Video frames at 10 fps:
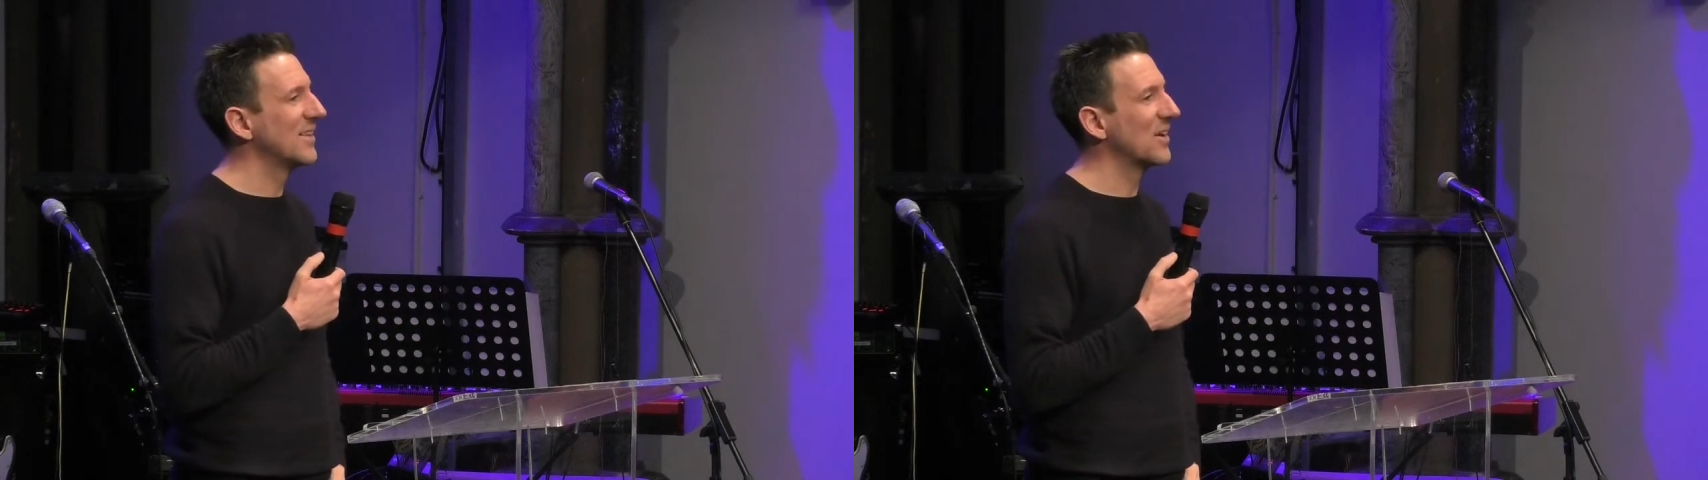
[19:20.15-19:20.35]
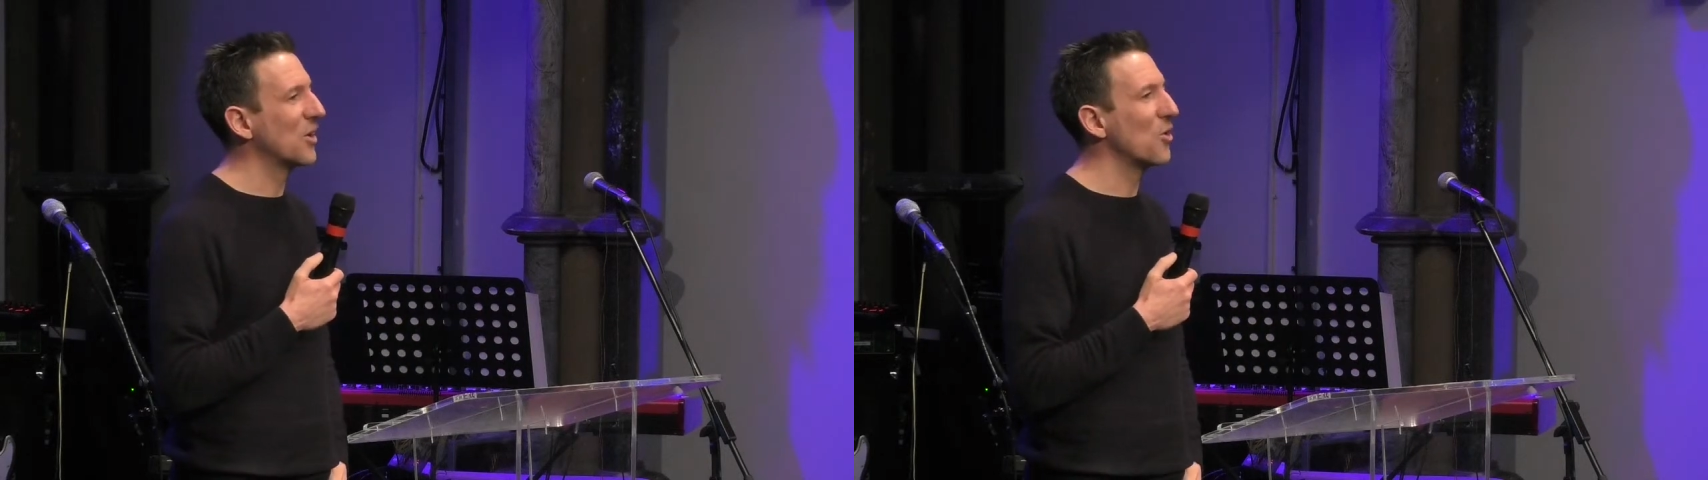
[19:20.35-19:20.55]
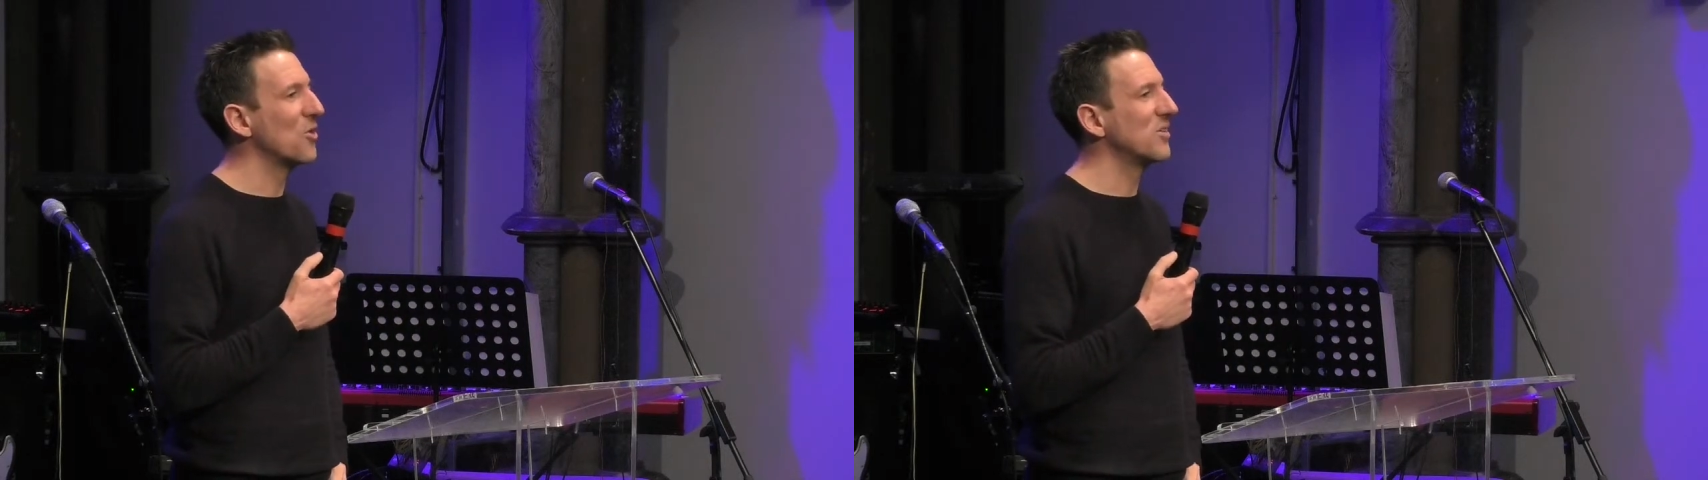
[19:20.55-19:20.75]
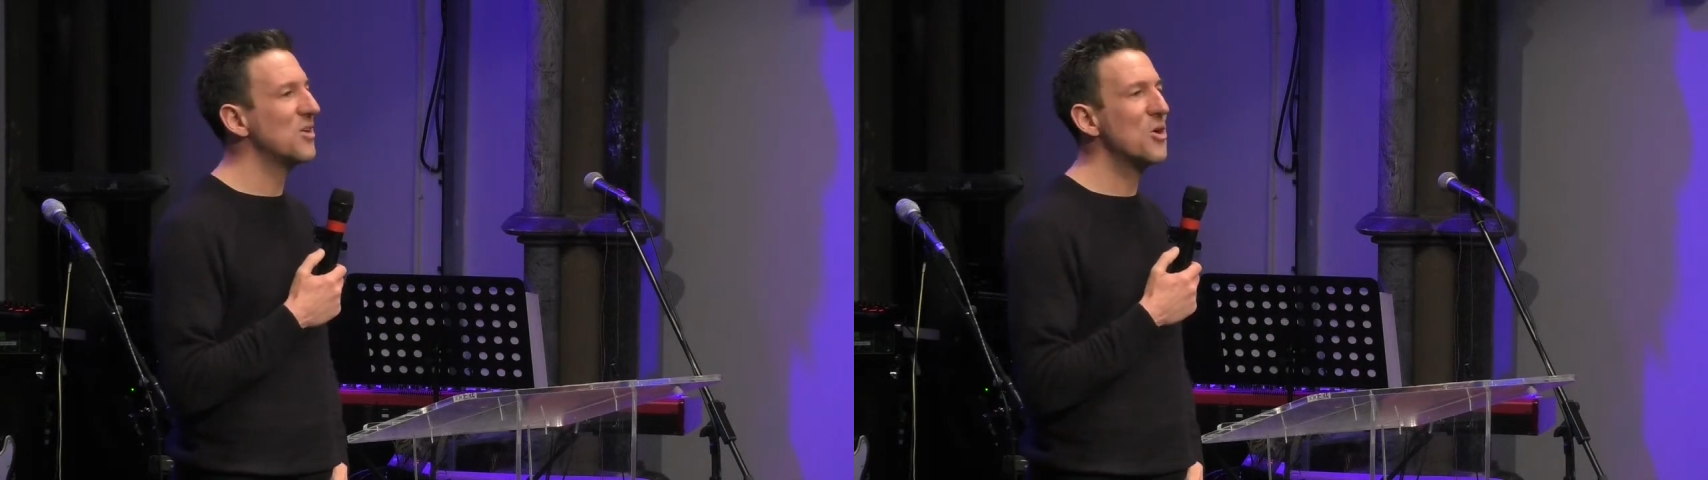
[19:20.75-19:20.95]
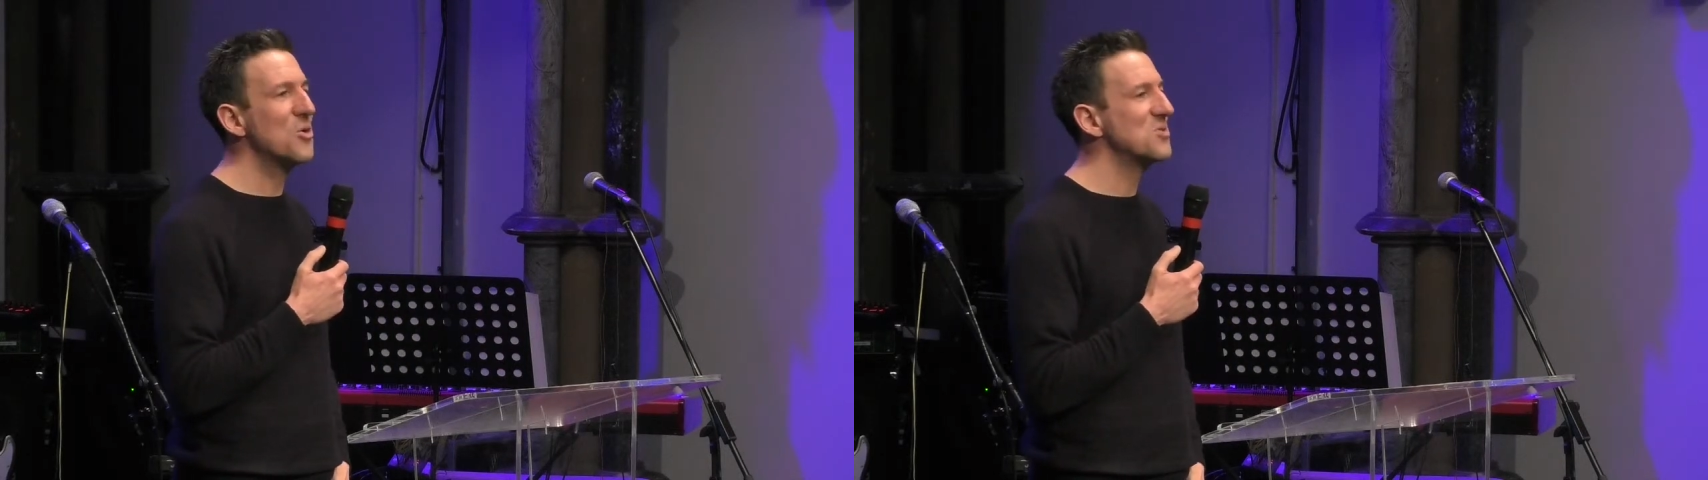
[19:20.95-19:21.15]
that God
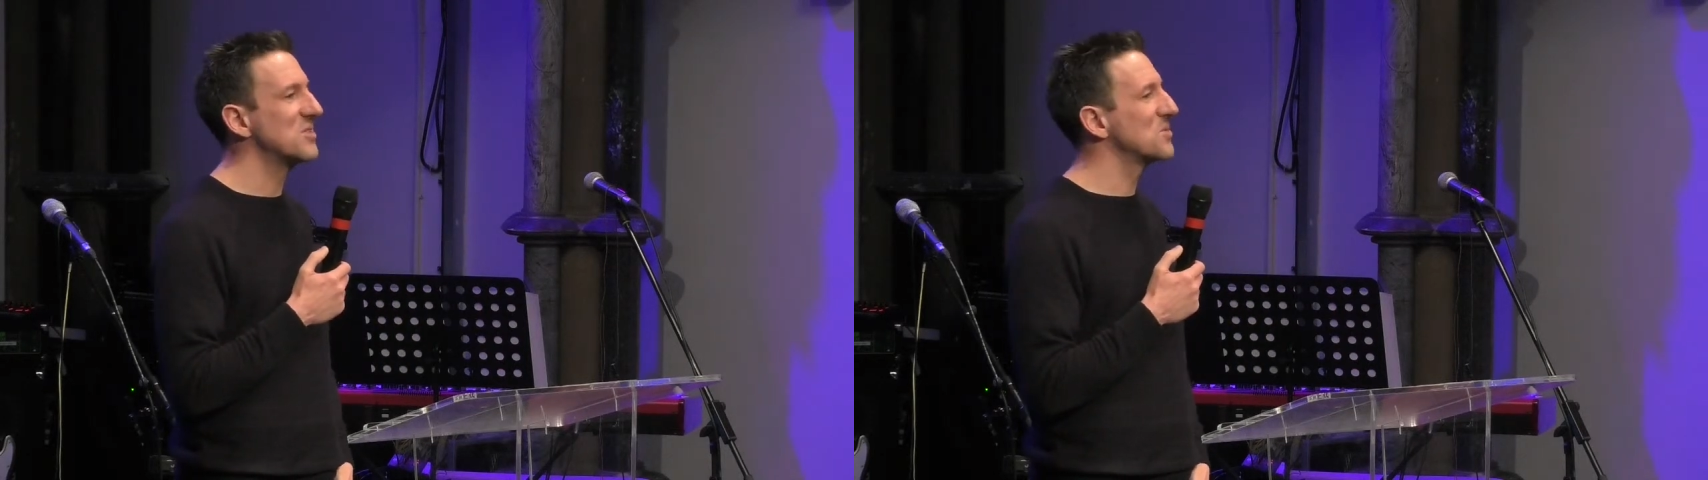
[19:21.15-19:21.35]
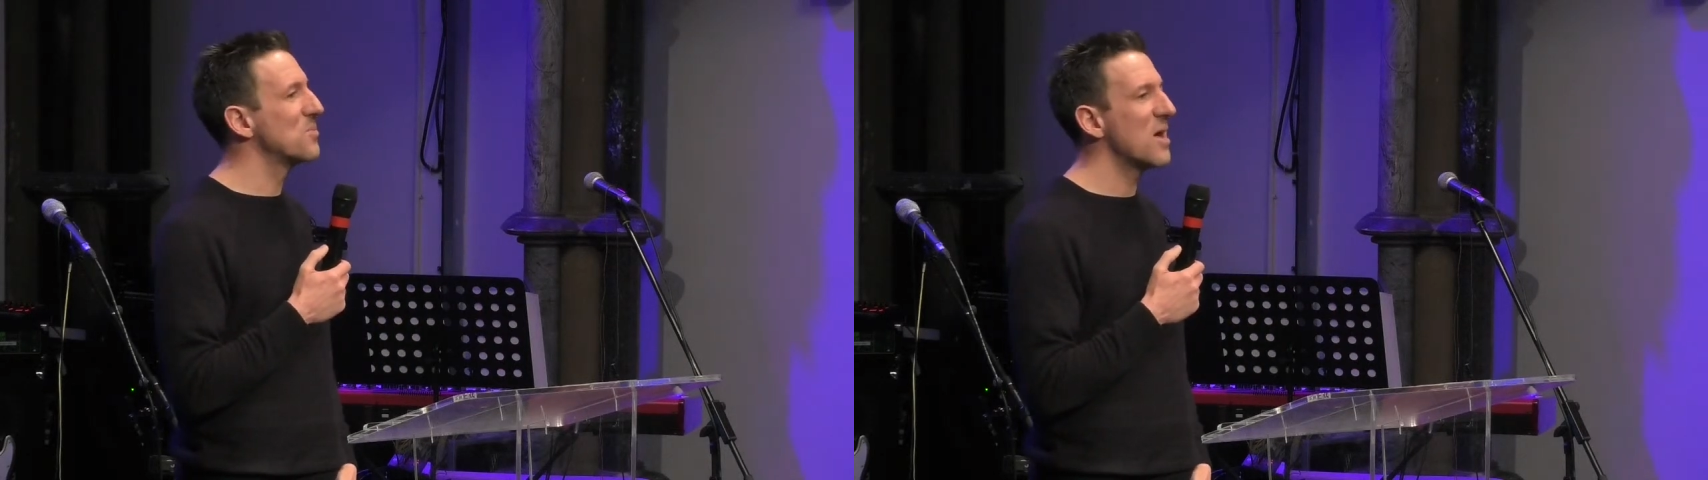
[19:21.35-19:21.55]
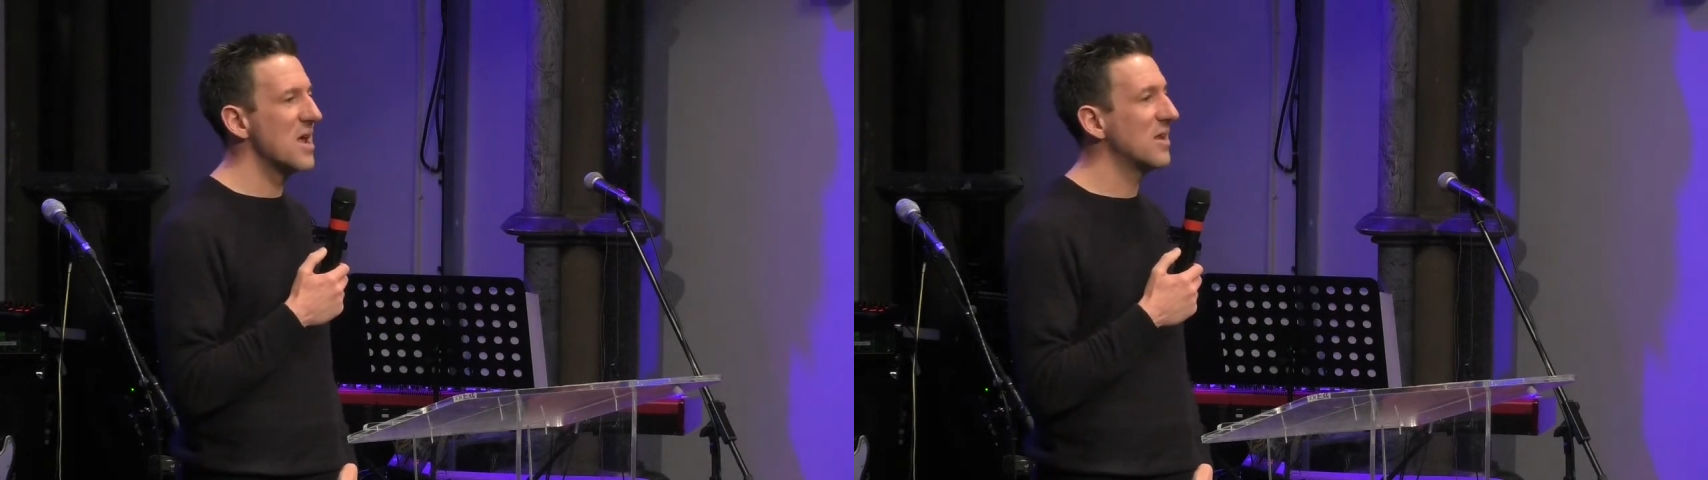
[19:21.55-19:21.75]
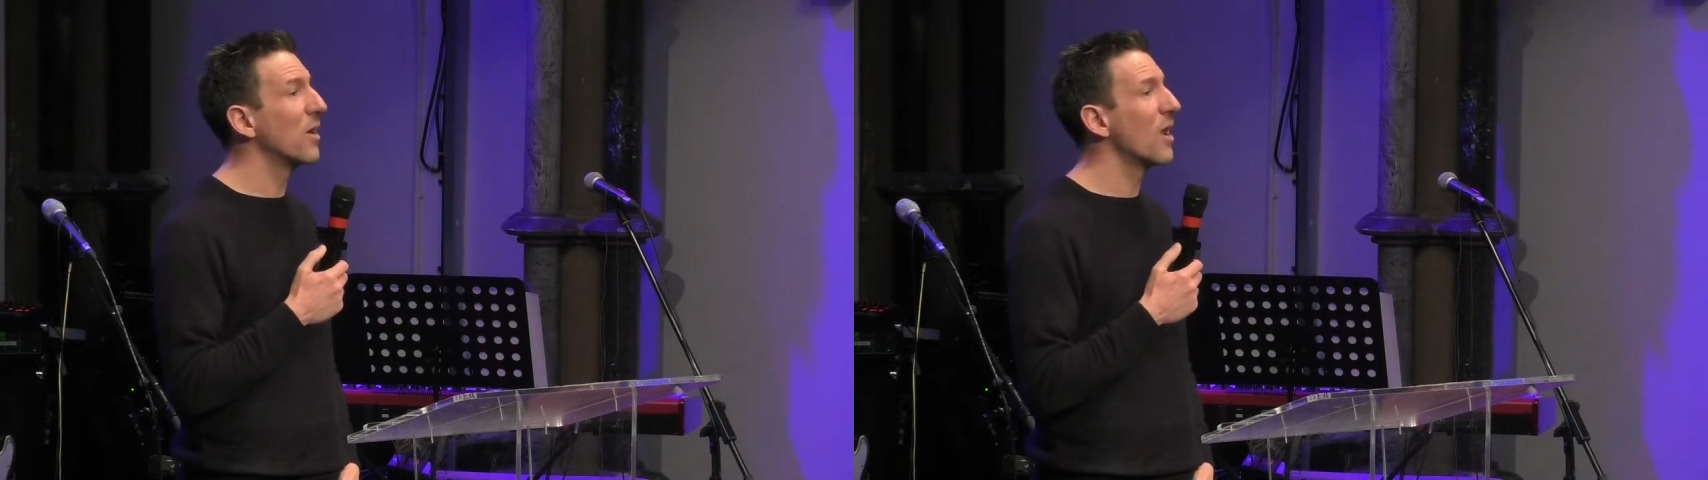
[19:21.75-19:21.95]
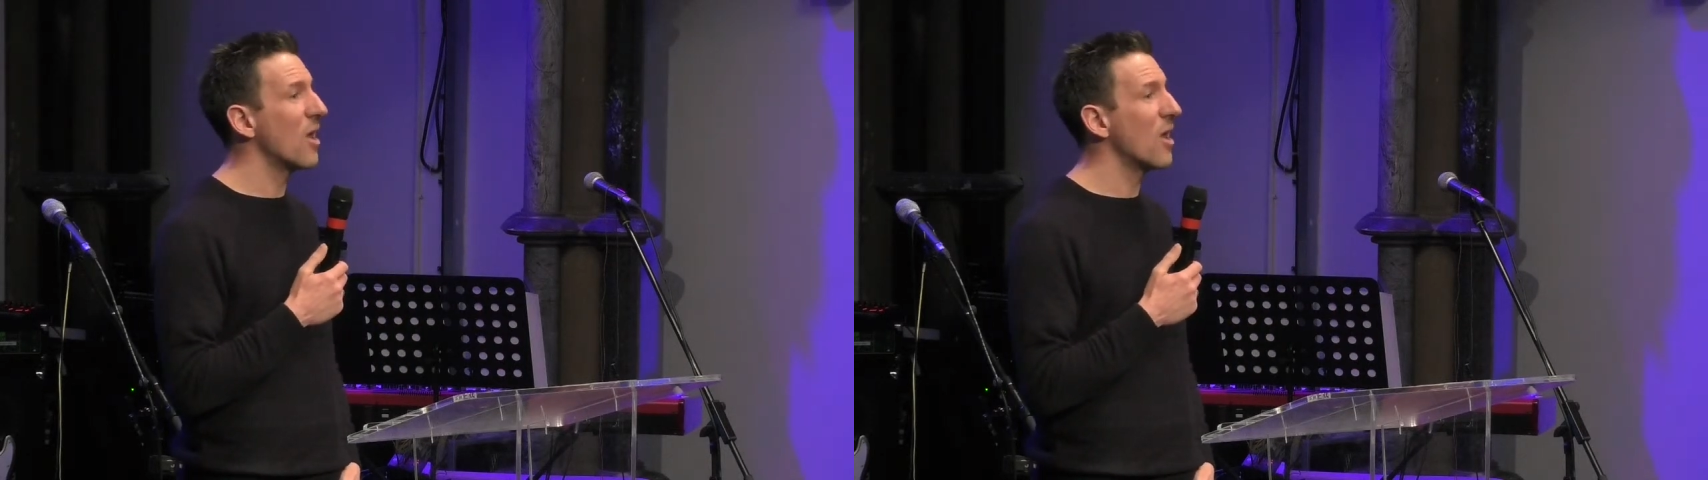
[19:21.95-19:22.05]
knows and has made and